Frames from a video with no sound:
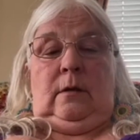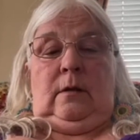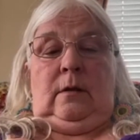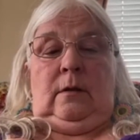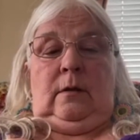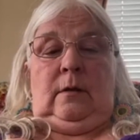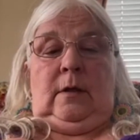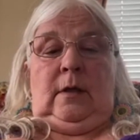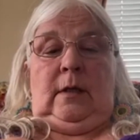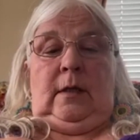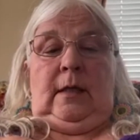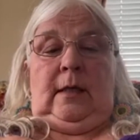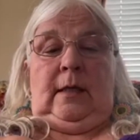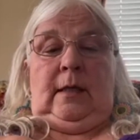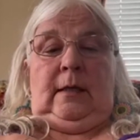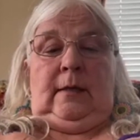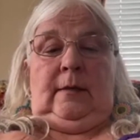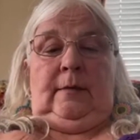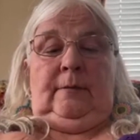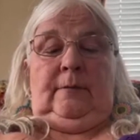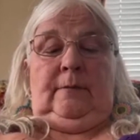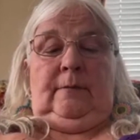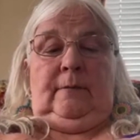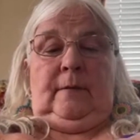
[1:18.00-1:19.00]

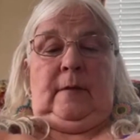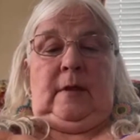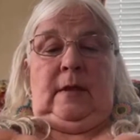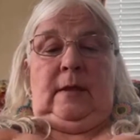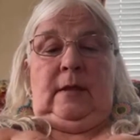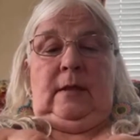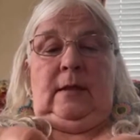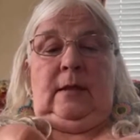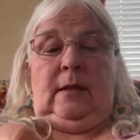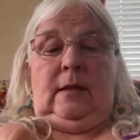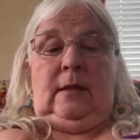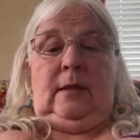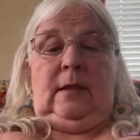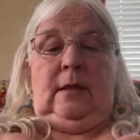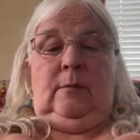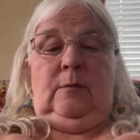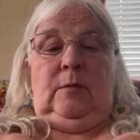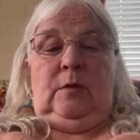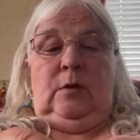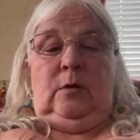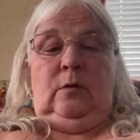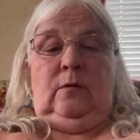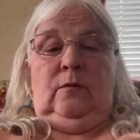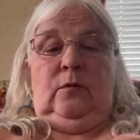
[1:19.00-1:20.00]
Okay, that
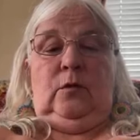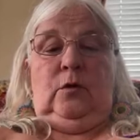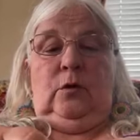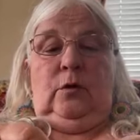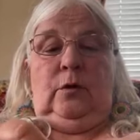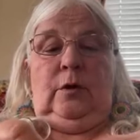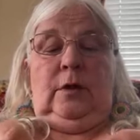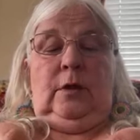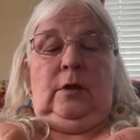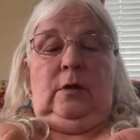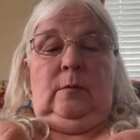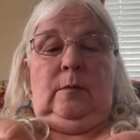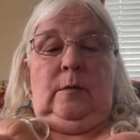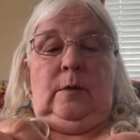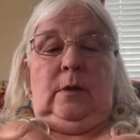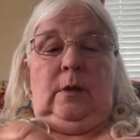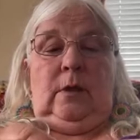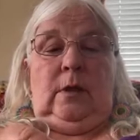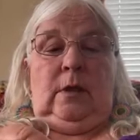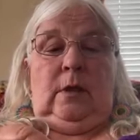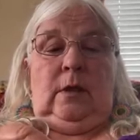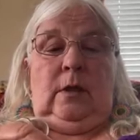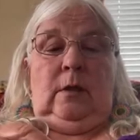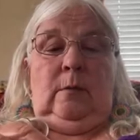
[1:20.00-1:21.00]
seems to have joined up
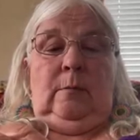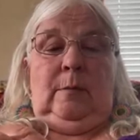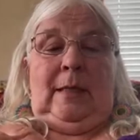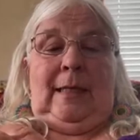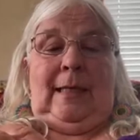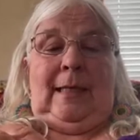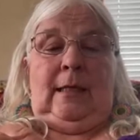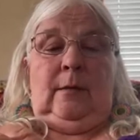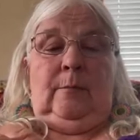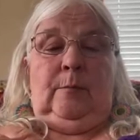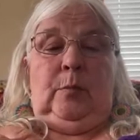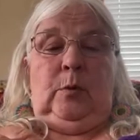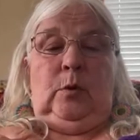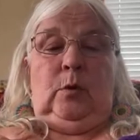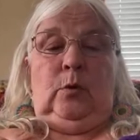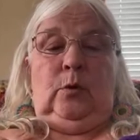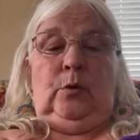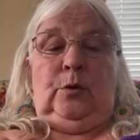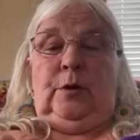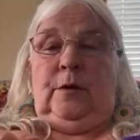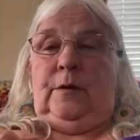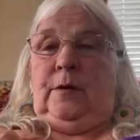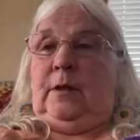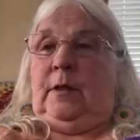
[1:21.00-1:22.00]
the black
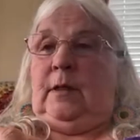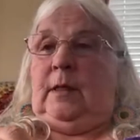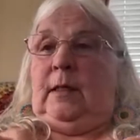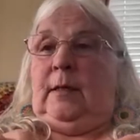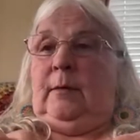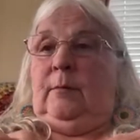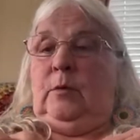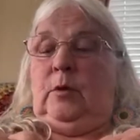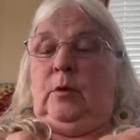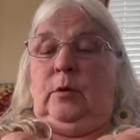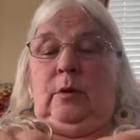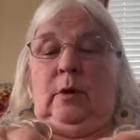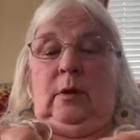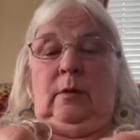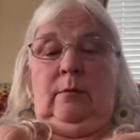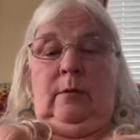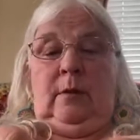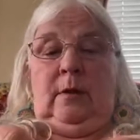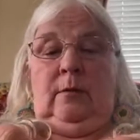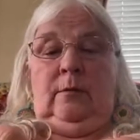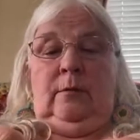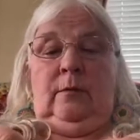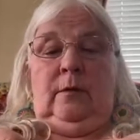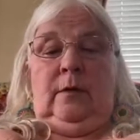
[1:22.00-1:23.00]
border that I'm doing
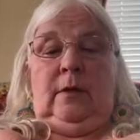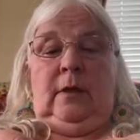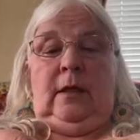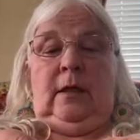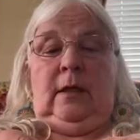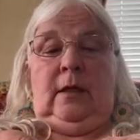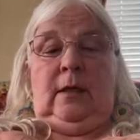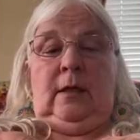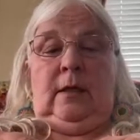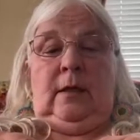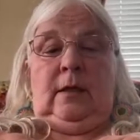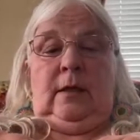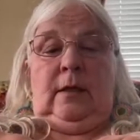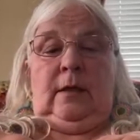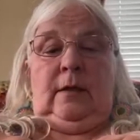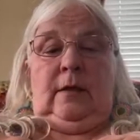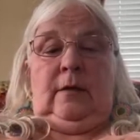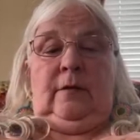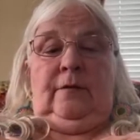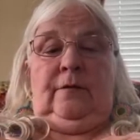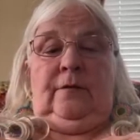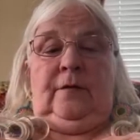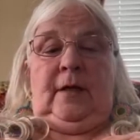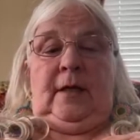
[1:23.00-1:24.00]
around the,
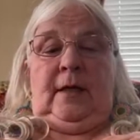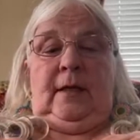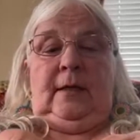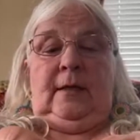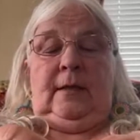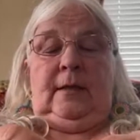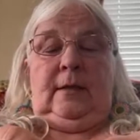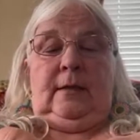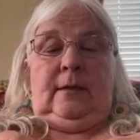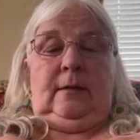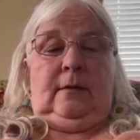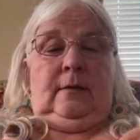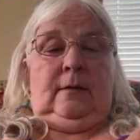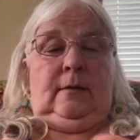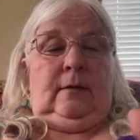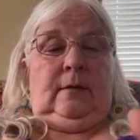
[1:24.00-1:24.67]
the face.